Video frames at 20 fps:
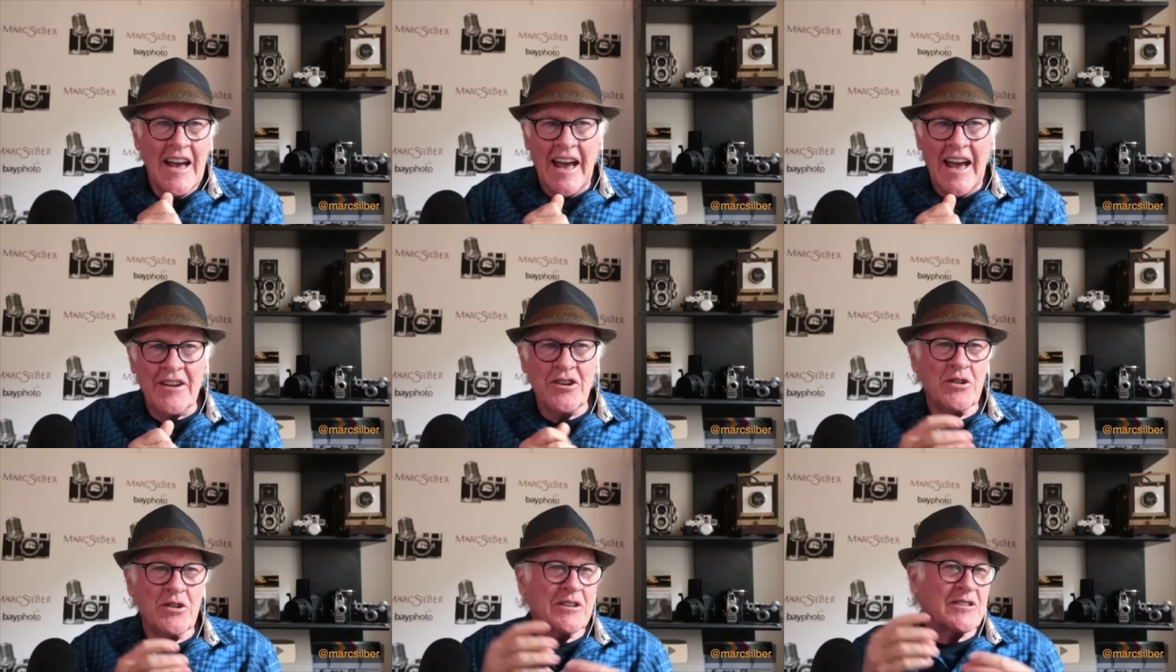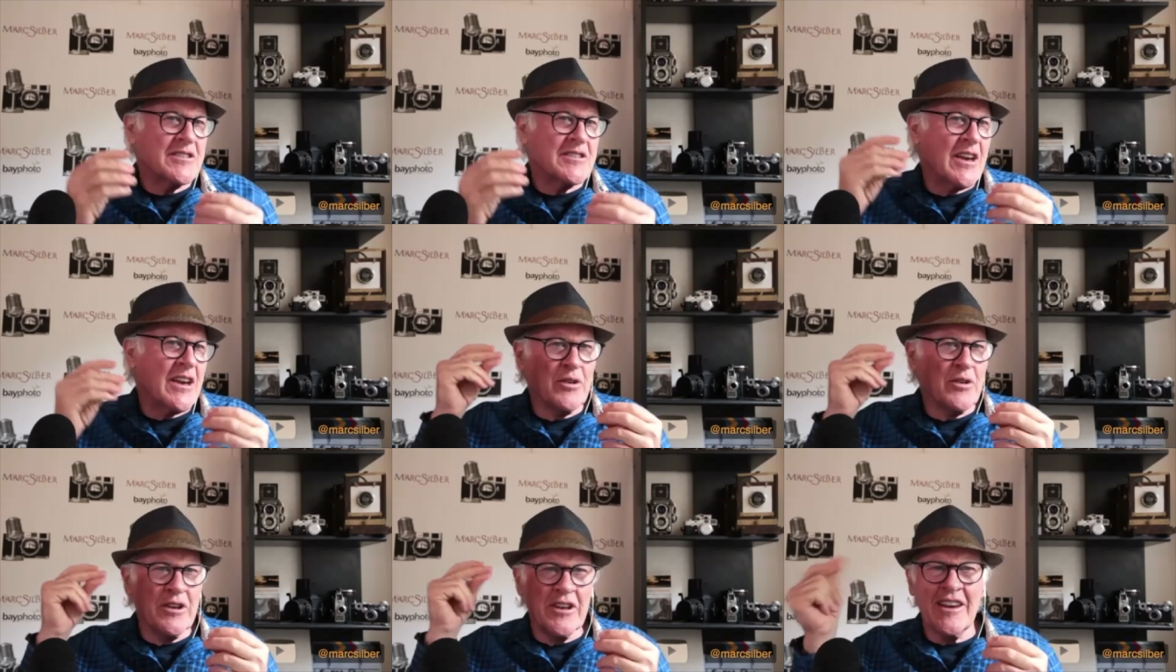And you could
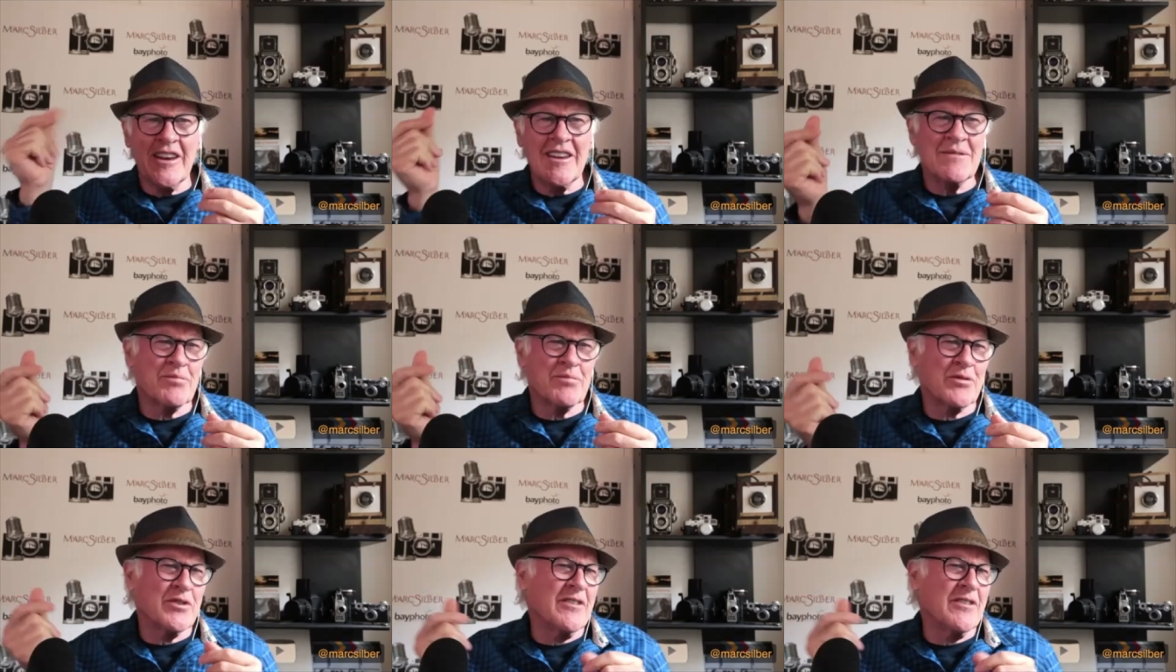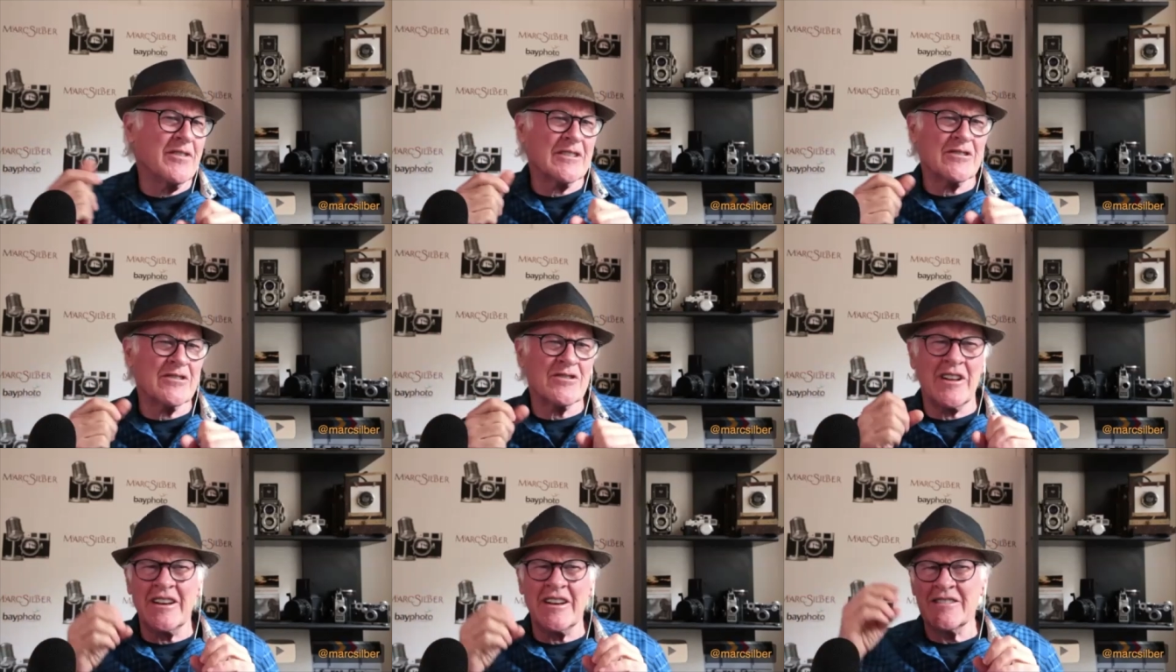say, well, he didn't pre
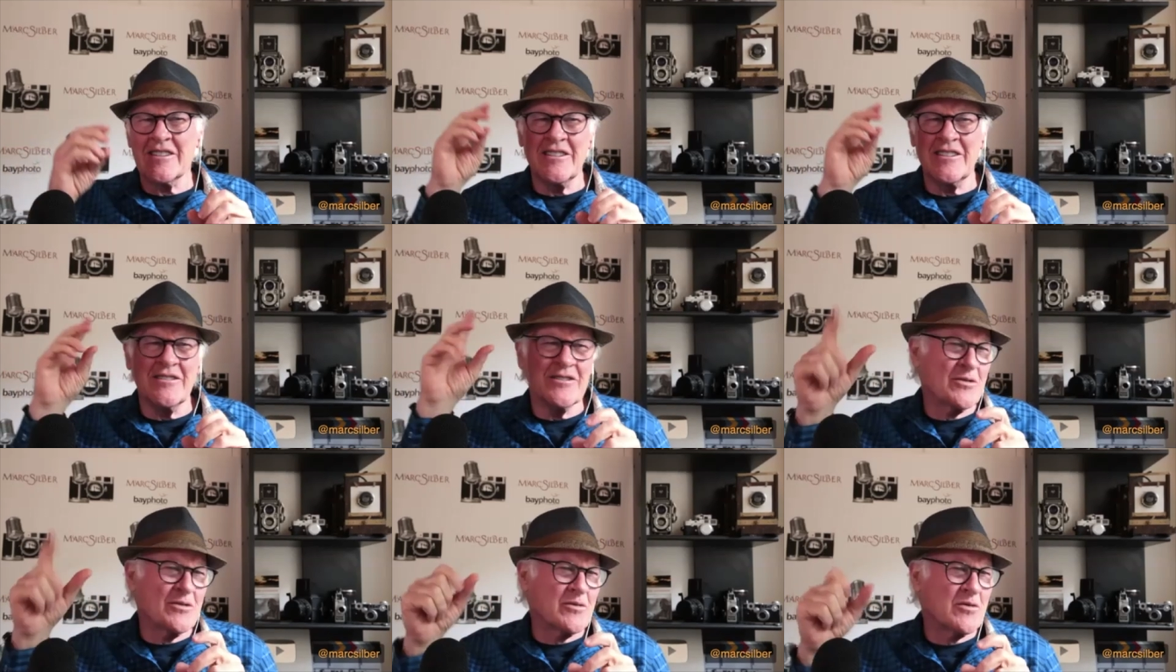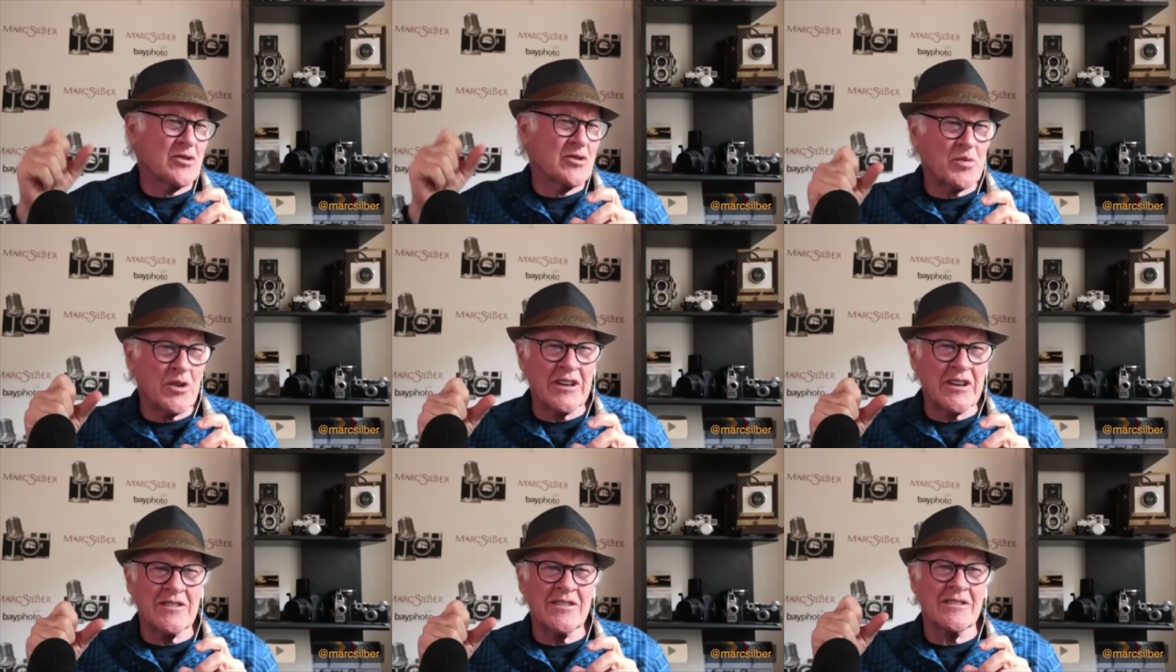visualize, he just was
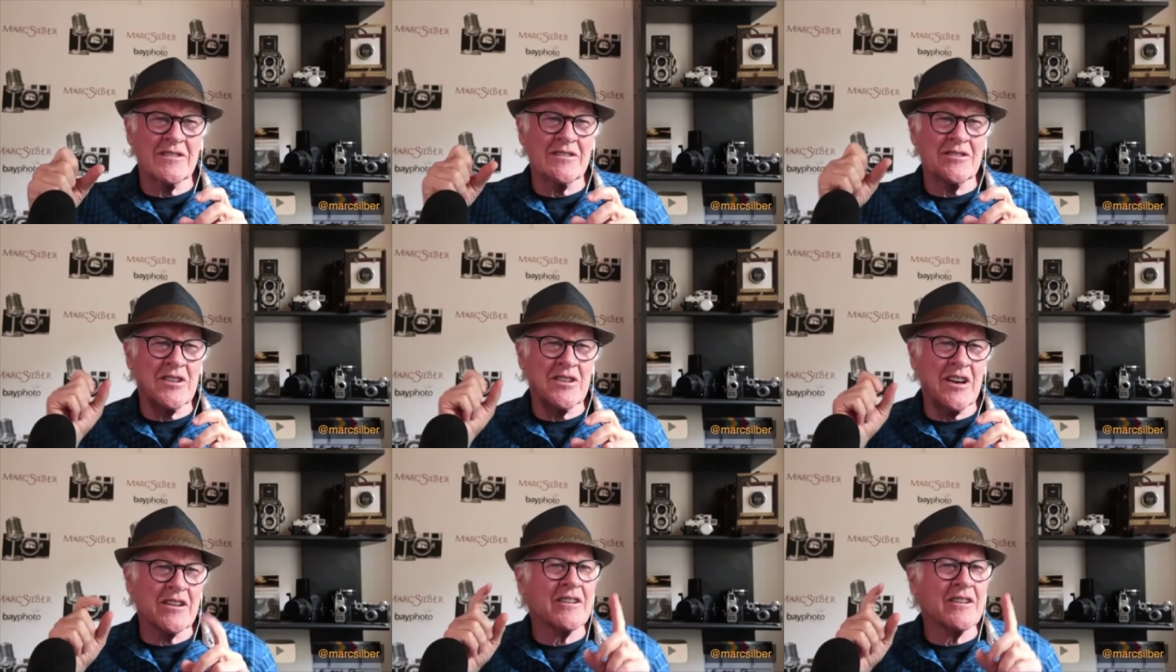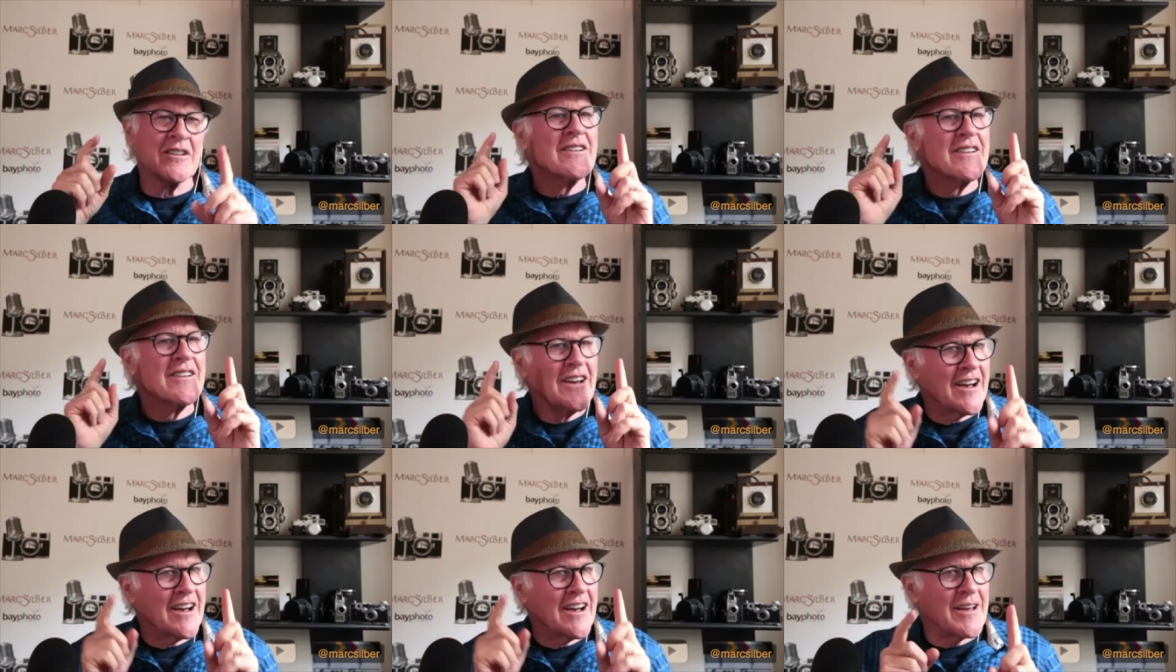pressing the shutter.
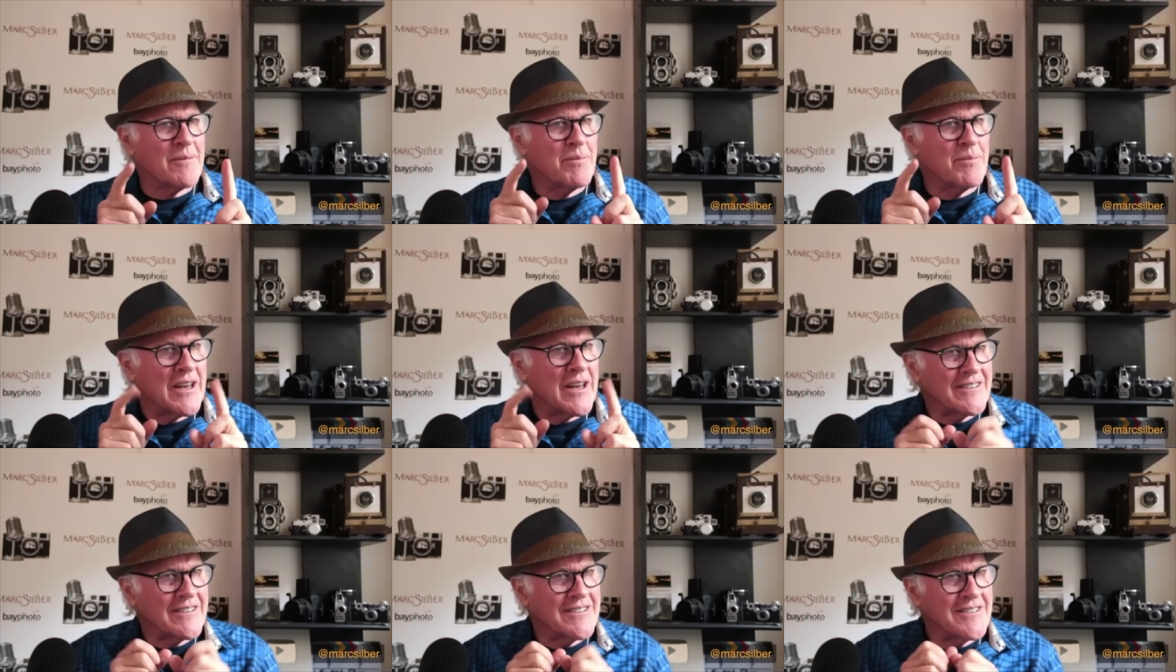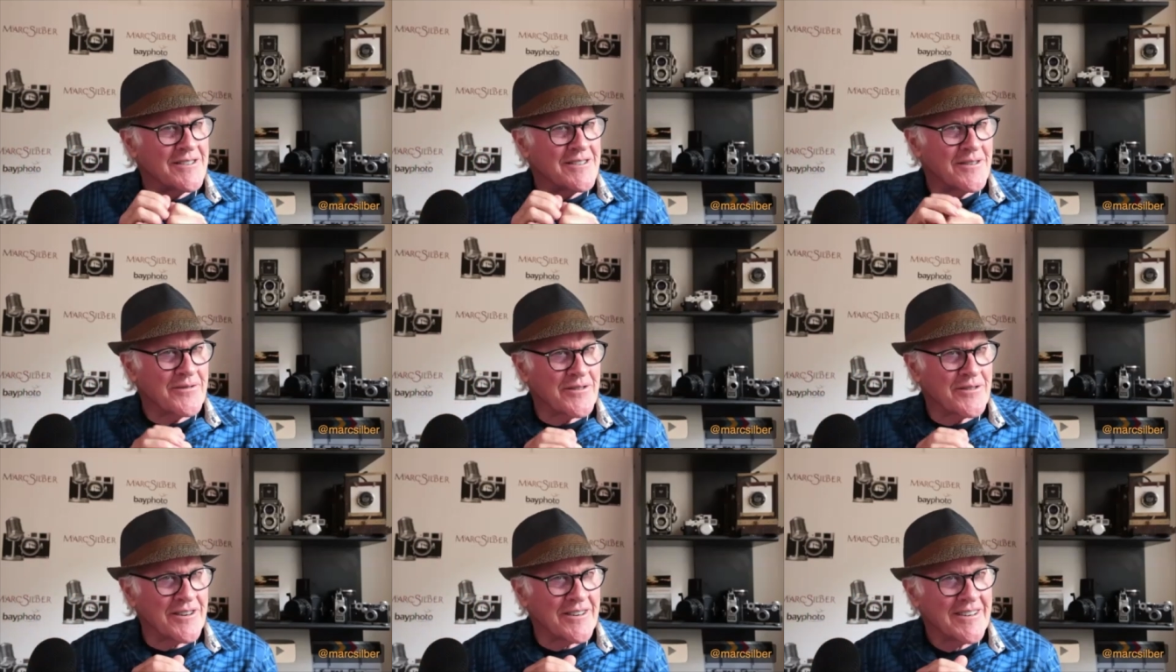I beg to
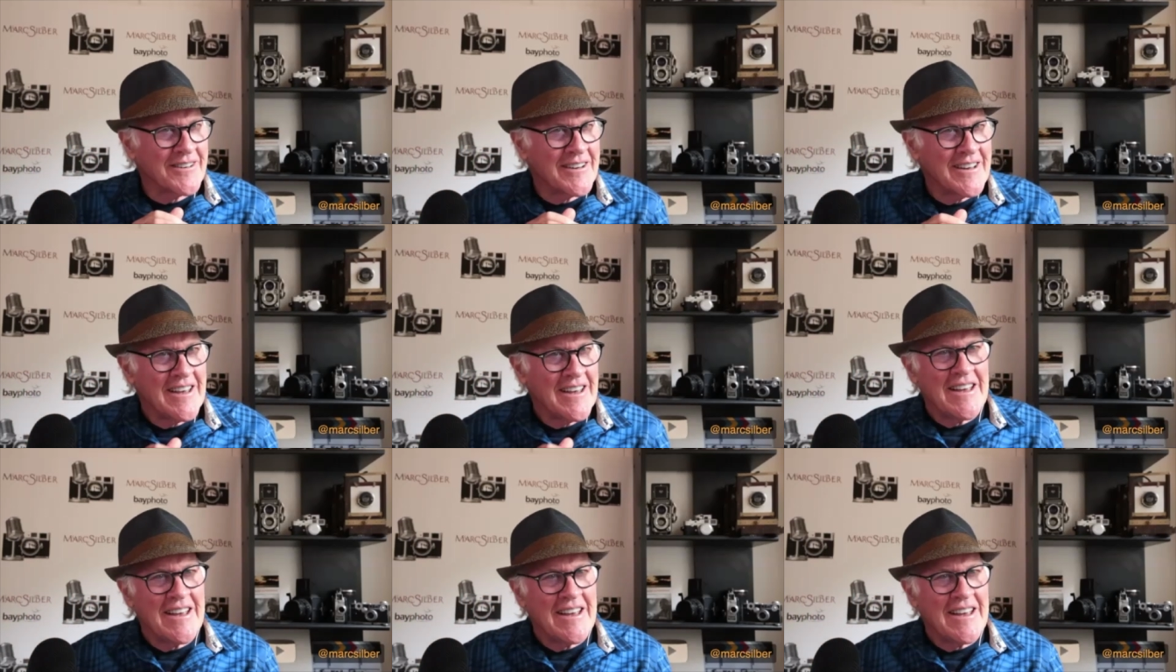differ.